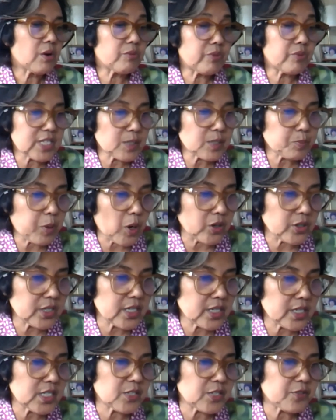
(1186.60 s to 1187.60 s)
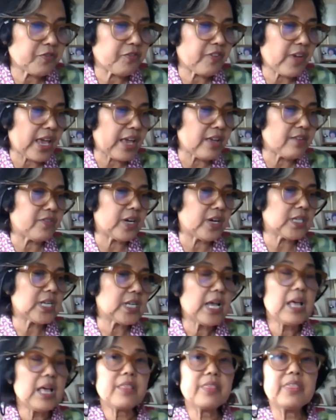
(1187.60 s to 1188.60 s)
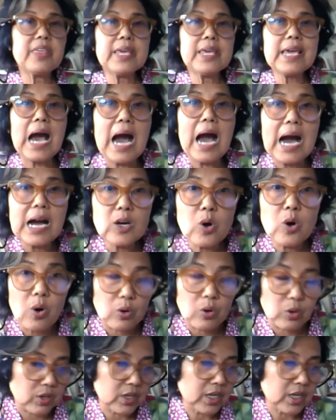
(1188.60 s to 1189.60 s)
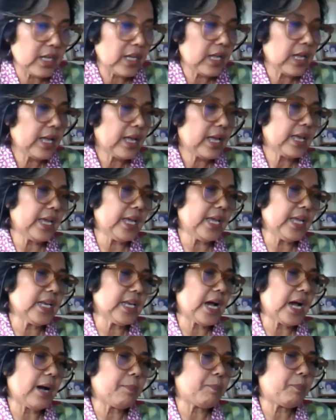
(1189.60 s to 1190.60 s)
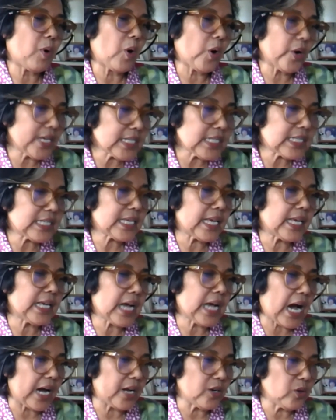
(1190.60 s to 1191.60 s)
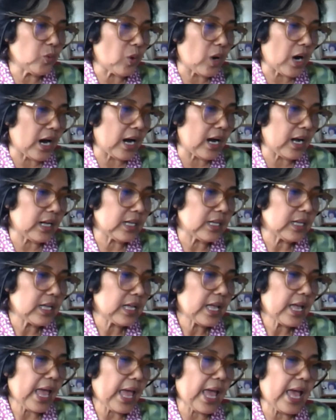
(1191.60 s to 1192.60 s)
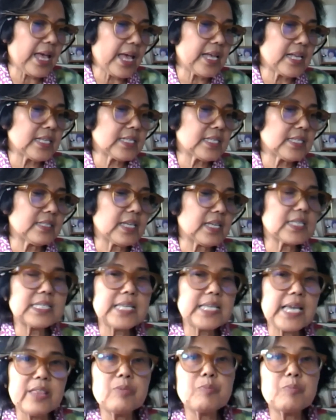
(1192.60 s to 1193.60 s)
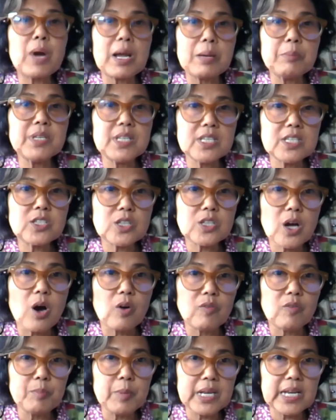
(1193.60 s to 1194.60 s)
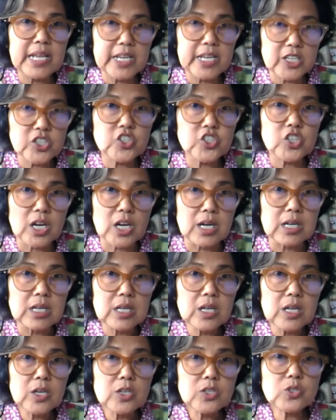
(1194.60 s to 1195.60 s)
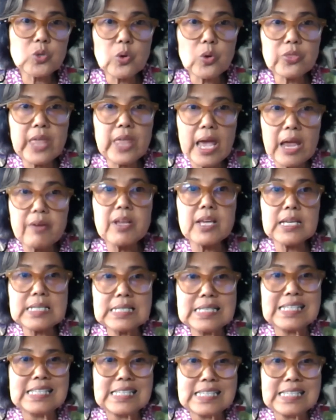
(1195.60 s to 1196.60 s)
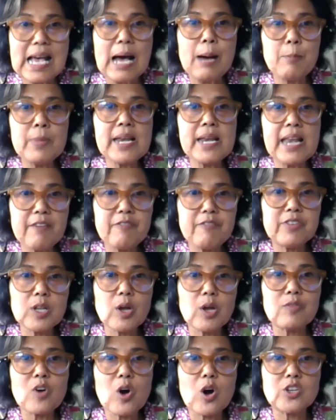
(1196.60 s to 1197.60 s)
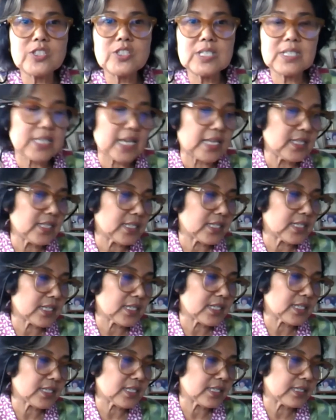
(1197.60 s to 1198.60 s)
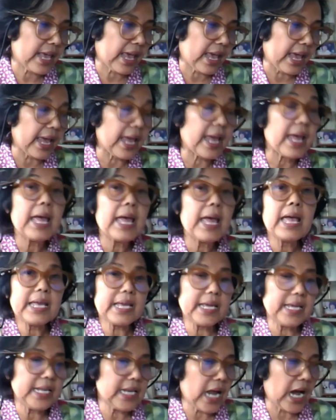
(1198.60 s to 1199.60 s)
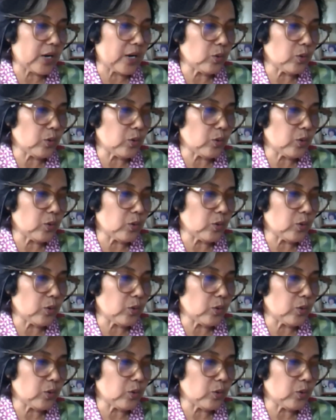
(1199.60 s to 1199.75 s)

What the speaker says: respondents favored the Agong in appointing Anwar as the 10th Prime Minister of Malaysia. So there is some level of consensus there in